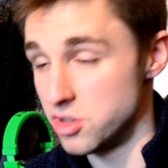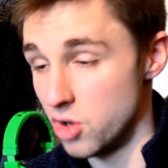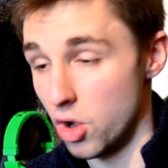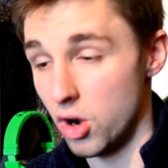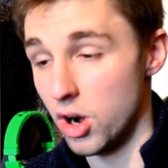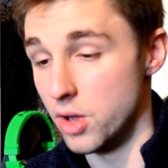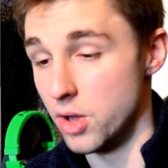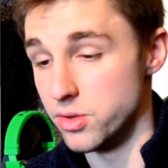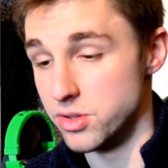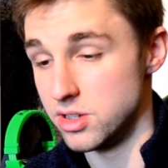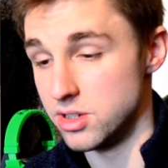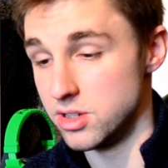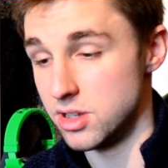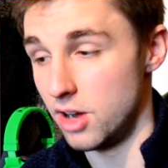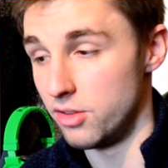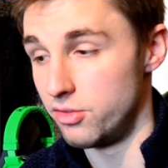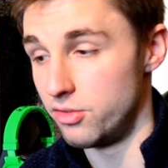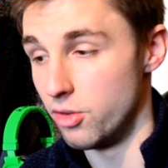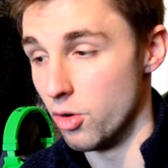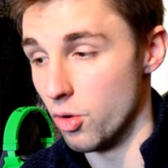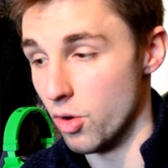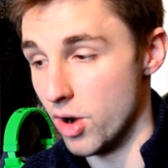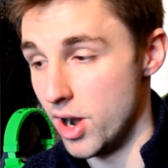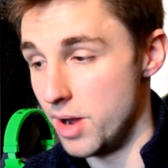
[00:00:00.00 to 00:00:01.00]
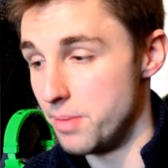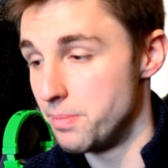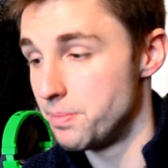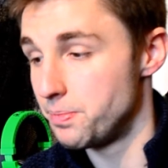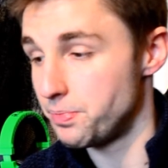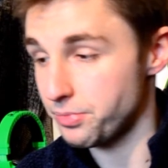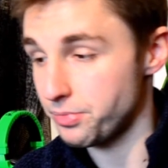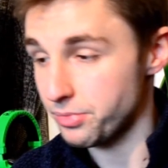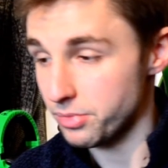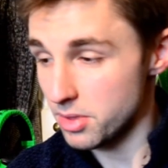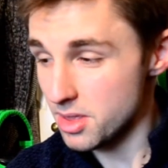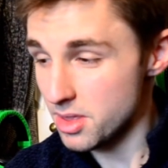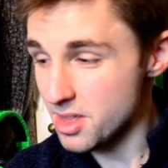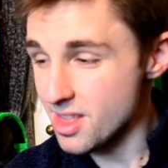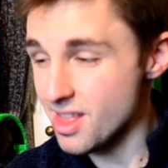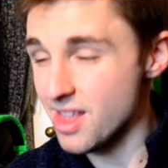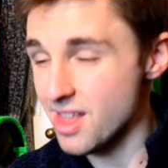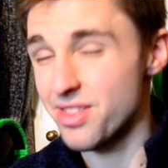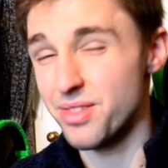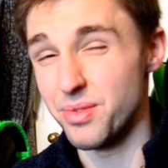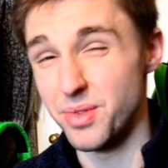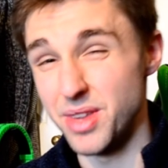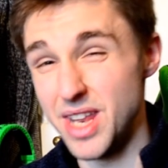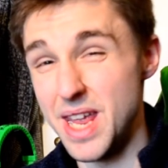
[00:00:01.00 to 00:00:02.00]
loads of stuff for it.
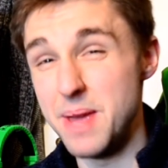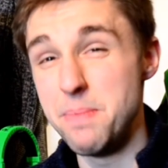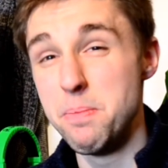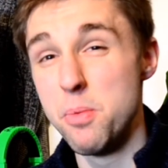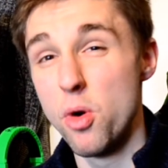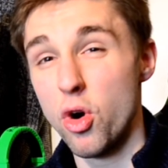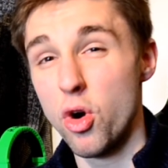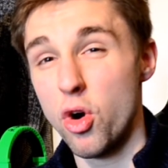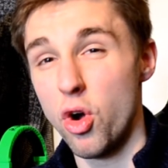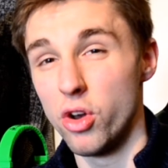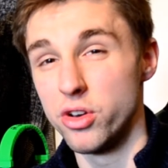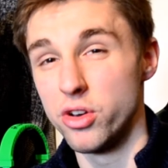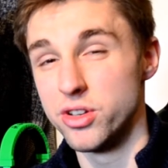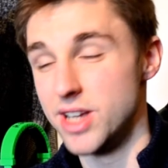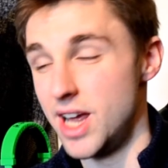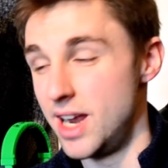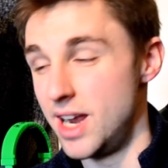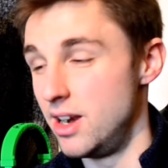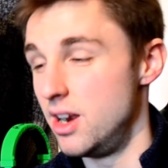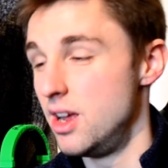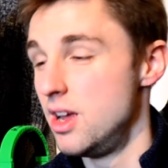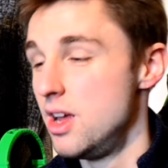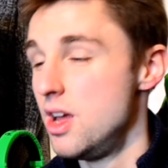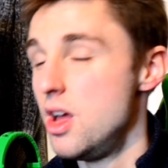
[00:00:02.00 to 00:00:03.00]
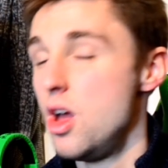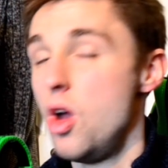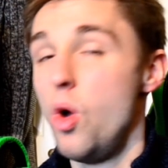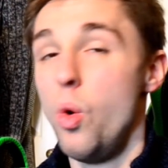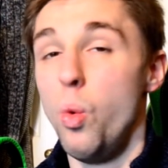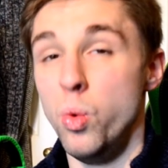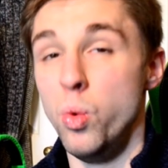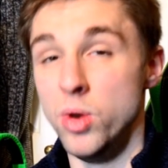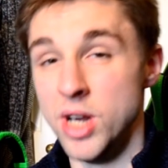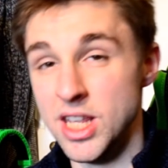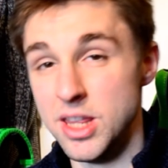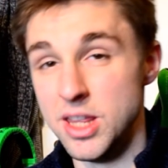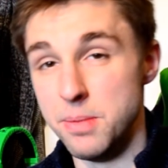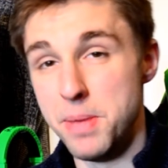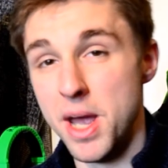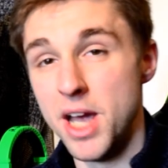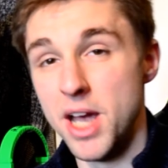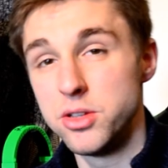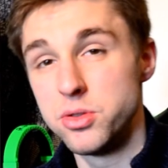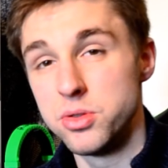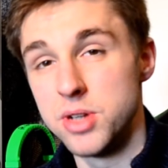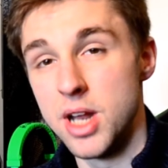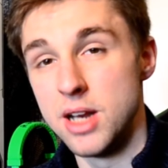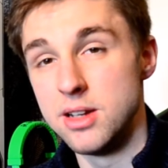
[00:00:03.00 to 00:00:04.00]
You need more content. We need the
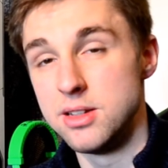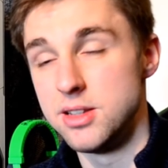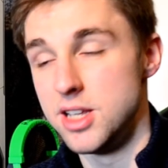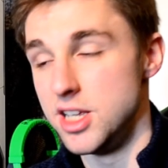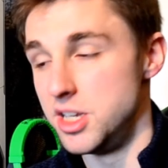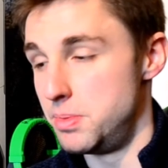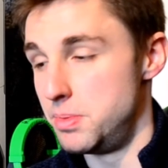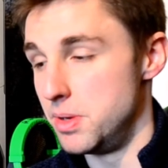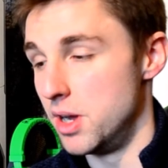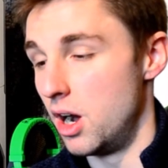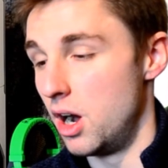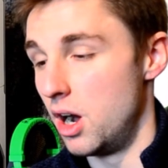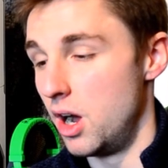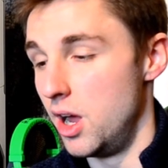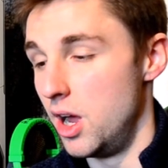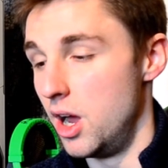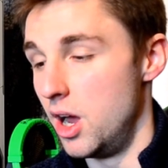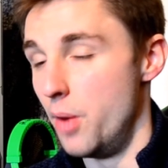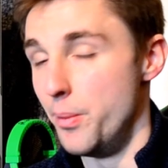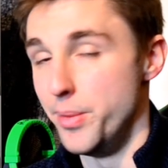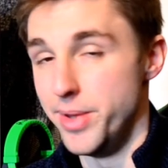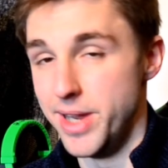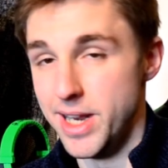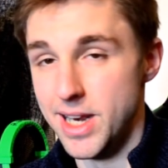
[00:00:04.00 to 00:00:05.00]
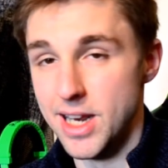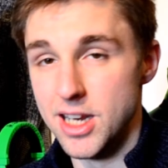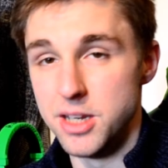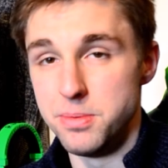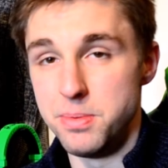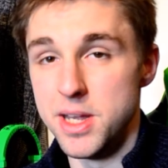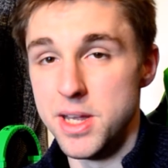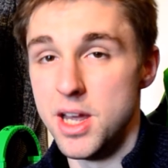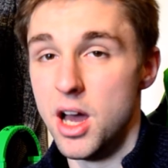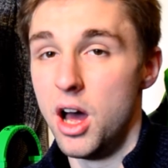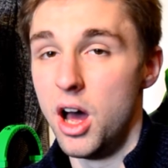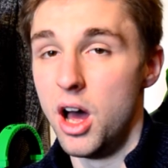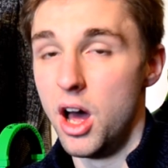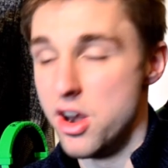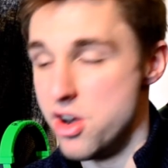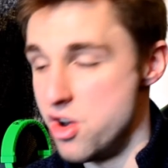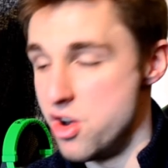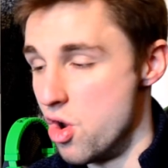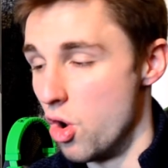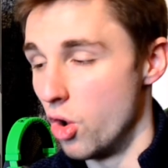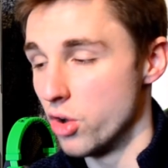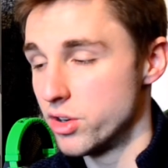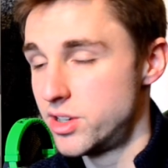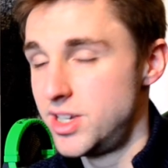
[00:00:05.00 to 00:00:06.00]
pixel density to be higher, and we need it to be
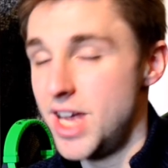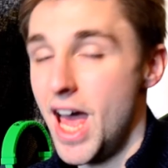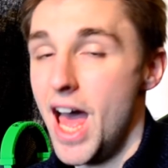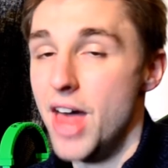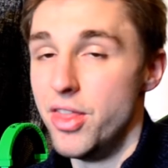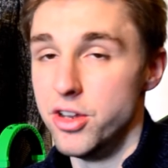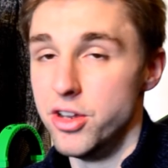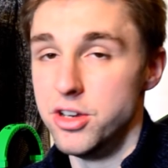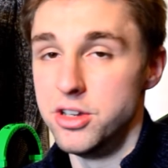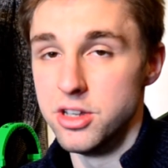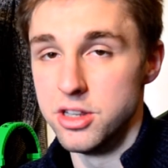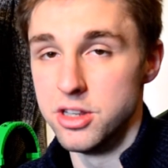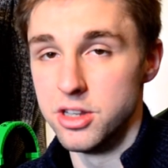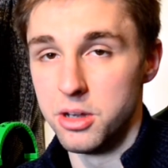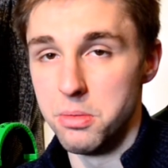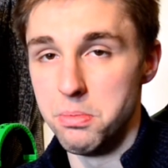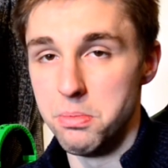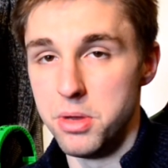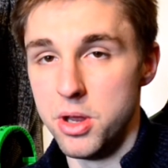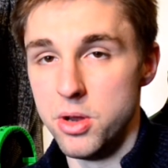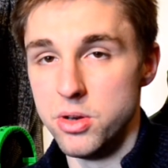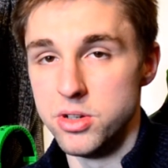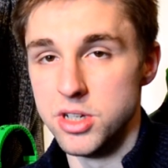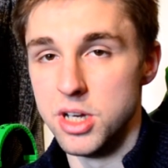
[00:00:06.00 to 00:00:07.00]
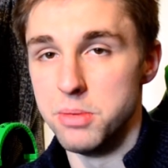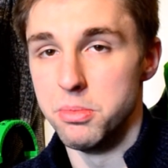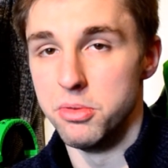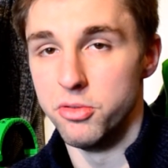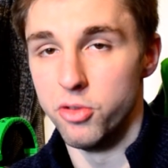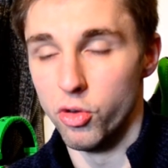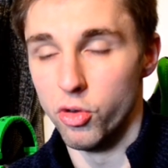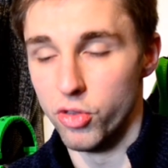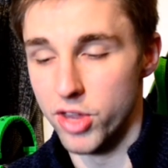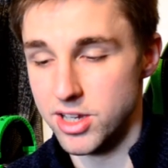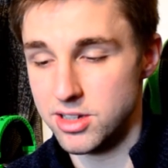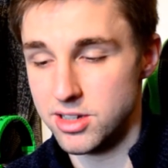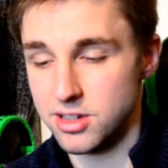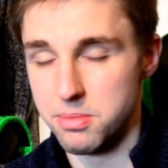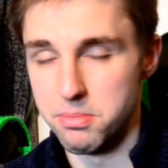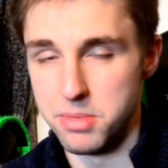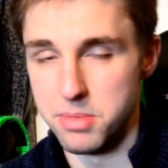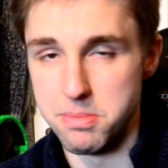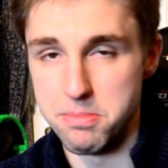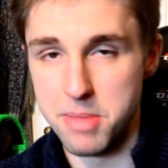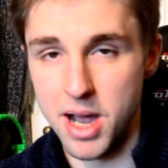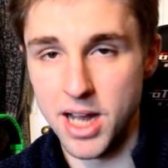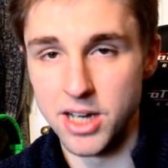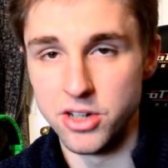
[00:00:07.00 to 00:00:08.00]
not tethered to the computer before this can be
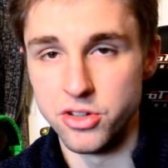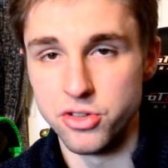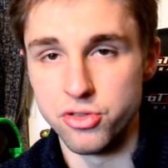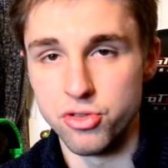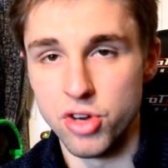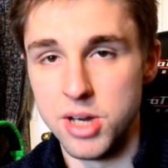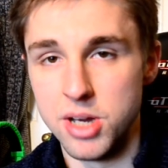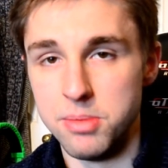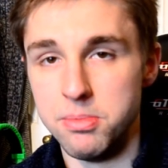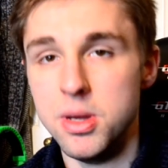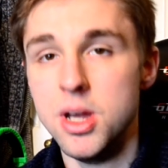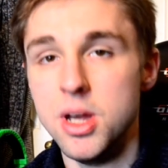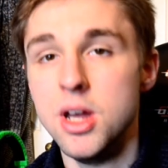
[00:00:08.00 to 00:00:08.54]
mainstream,